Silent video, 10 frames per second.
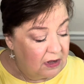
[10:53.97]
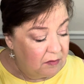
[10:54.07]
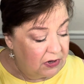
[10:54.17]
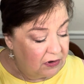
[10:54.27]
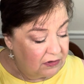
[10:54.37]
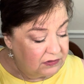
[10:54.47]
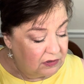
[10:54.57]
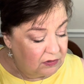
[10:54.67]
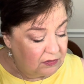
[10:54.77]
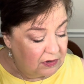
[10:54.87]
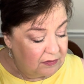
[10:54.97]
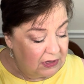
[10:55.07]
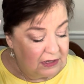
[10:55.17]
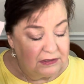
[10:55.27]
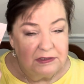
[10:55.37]
but also uh, they
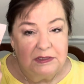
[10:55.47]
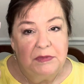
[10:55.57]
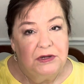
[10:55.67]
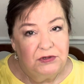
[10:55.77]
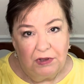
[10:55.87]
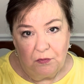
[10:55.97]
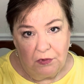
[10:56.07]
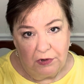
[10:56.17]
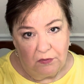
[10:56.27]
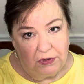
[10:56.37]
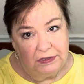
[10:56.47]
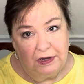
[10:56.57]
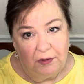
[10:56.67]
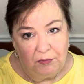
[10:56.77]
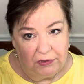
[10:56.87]
had a special I wanted one
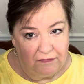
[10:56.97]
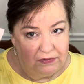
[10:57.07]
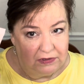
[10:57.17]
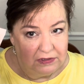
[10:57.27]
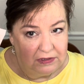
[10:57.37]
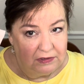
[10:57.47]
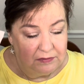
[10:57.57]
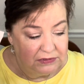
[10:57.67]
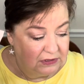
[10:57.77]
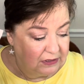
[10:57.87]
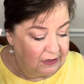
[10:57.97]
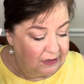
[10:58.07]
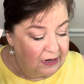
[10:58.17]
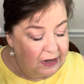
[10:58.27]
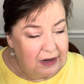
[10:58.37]
time with a Fenty lipstick, and
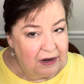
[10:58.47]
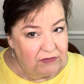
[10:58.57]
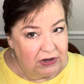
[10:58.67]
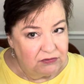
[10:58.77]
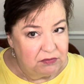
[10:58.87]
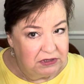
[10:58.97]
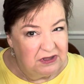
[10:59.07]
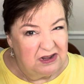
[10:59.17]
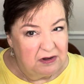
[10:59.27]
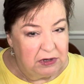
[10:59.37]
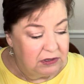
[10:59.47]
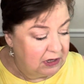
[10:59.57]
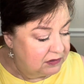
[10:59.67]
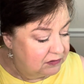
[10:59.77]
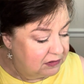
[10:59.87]
I've actually been thinking about
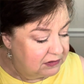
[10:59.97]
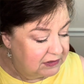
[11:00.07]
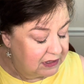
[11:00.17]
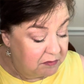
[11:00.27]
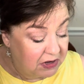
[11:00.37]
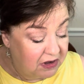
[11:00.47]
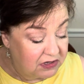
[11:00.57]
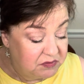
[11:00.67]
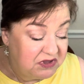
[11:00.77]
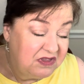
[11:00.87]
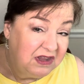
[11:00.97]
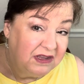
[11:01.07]
canceling the second box, but the thing